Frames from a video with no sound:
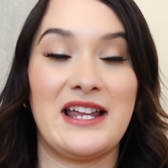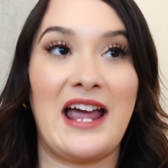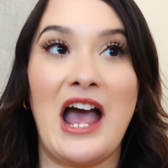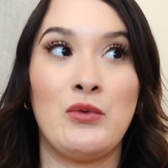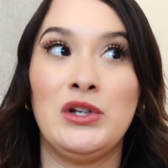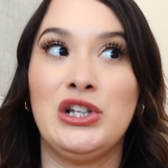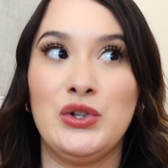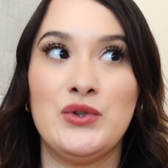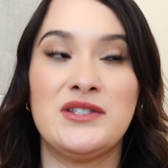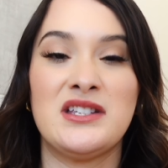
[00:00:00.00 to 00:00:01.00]
Like, I would
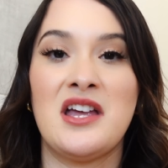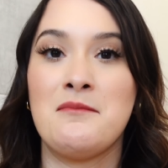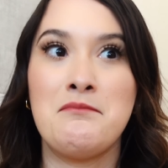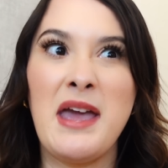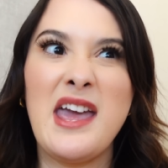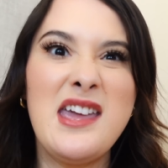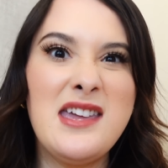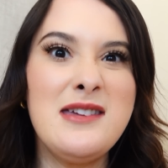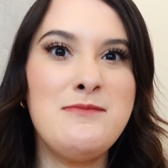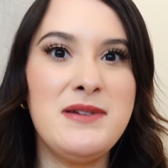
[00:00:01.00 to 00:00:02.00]
lose
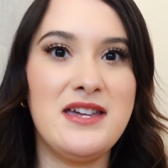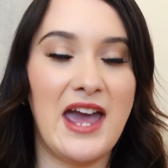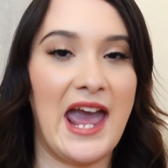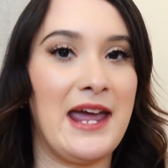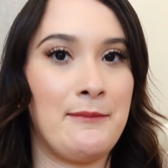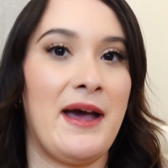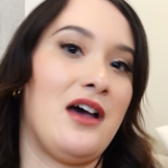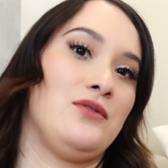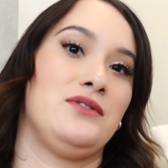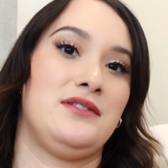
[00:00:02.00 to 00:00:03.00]
maybe 8
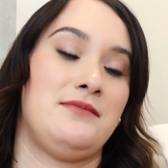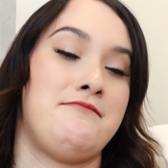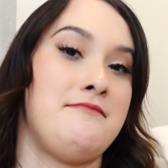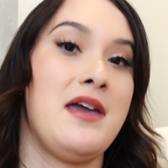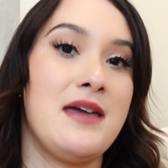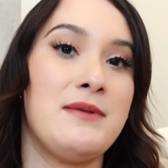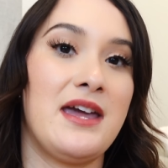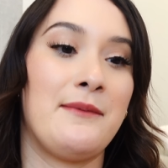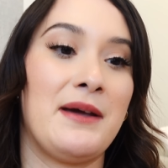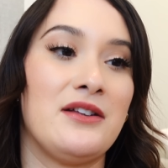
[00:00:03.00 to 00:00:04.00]
pounds, and
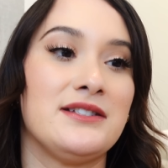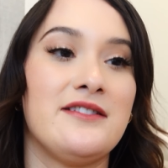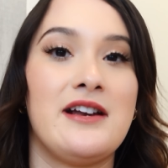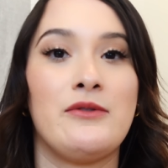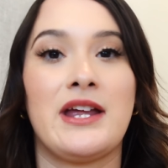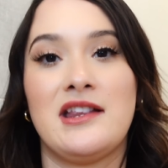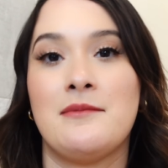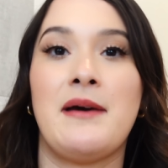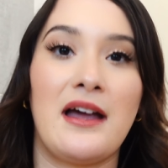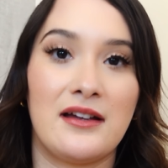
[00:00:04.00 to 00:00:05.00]
then I would gain
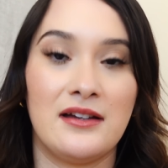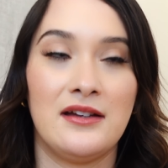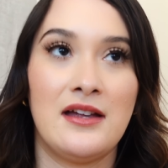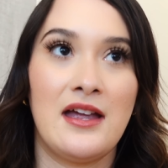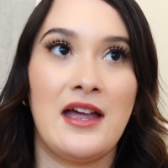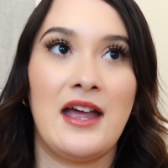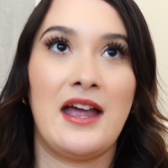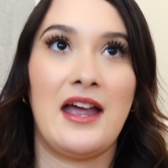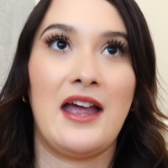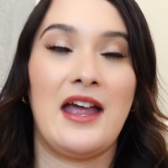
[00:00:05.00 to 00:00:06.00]
them back.
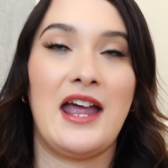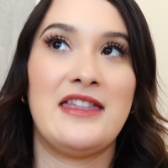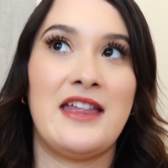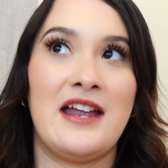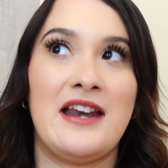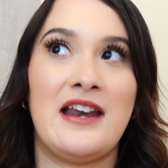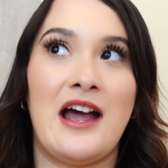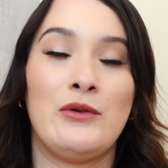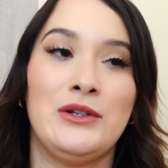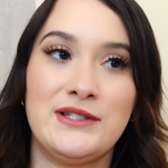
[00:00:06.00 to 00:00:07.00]
And then I
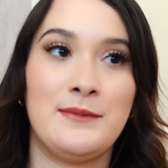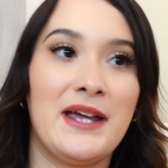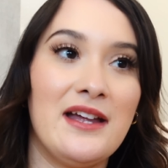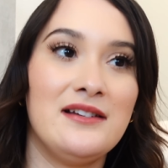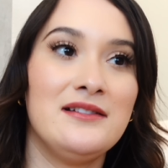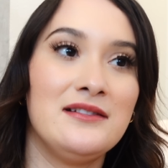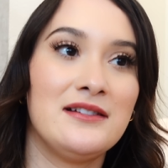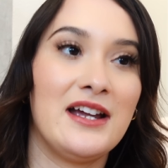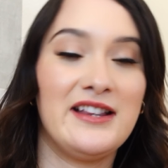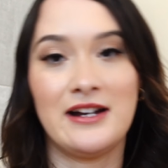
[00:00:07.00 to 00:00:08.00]
would lose them again,
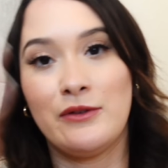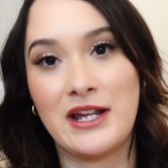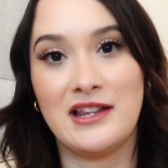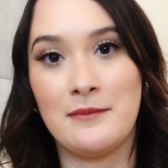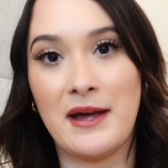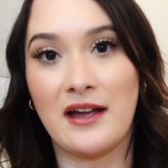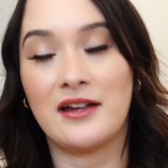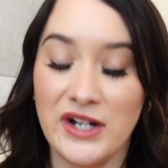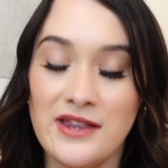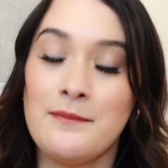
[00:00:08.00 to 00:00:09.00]
and then I would gain them back.
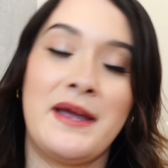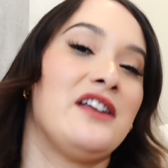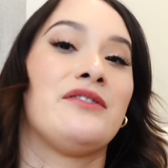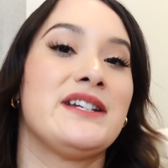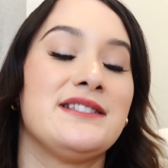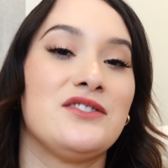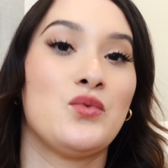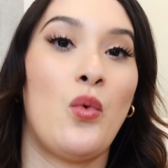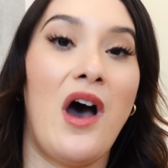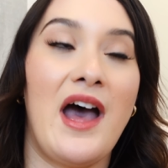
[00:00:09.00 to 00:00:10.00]
One of the main reasons
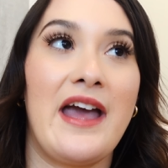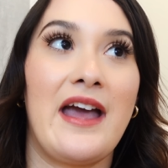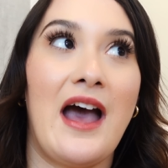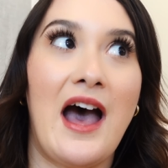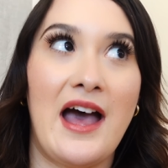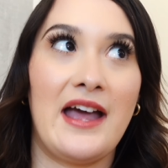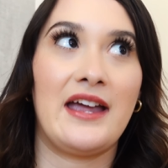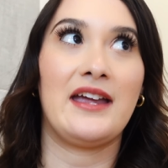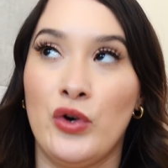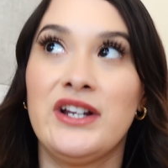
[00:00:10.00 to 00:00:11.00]
why
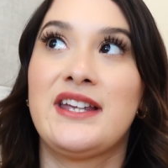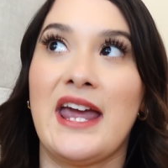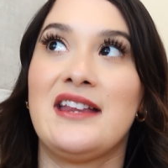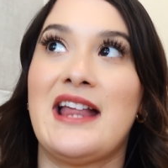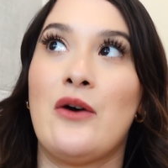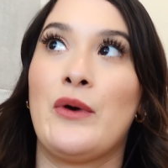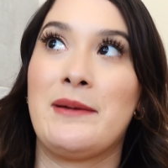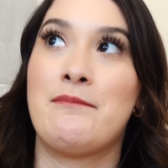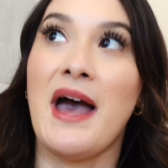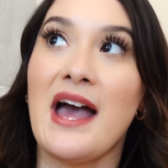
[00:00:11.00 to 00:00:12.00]
I would gain that
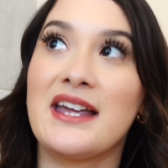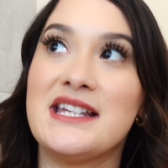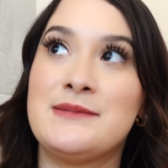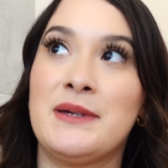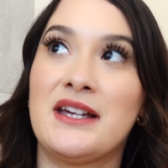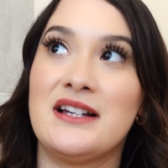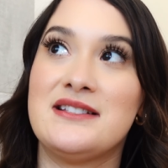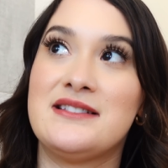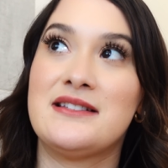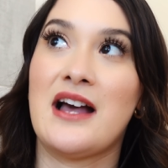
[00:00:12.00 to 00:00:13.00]
weight back is
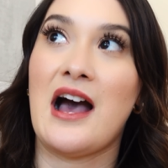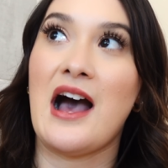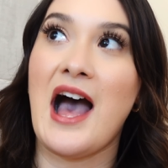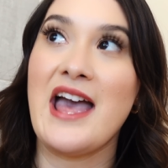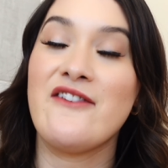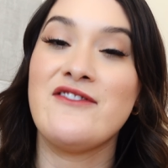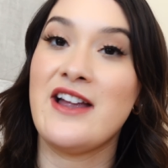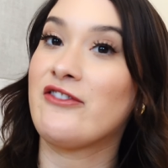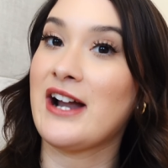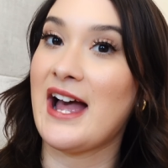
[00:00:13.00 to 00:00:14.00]
because I have
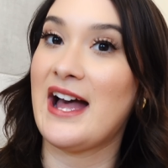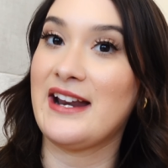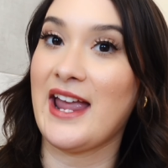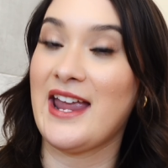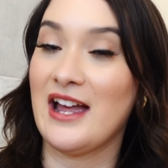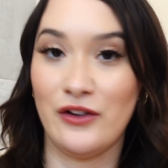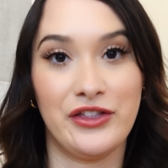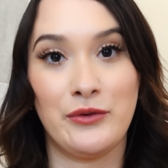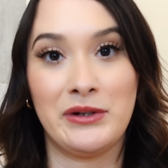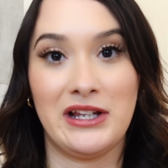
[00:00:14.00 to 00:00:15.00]
never had a
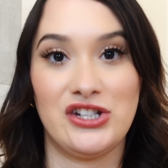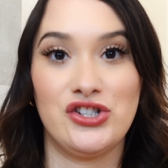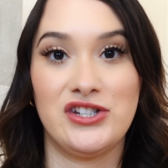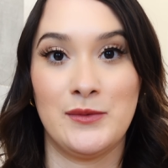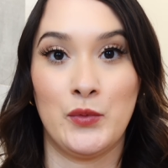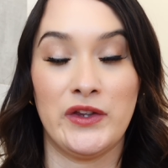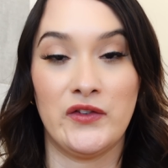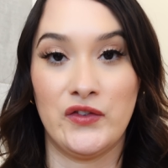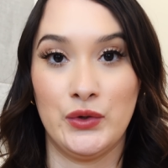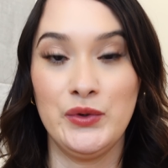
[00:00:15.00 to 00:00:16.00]
healthy relationship with
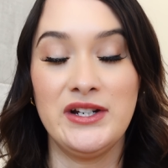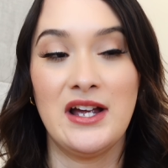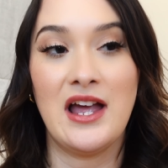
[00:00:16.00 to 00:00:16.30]
food.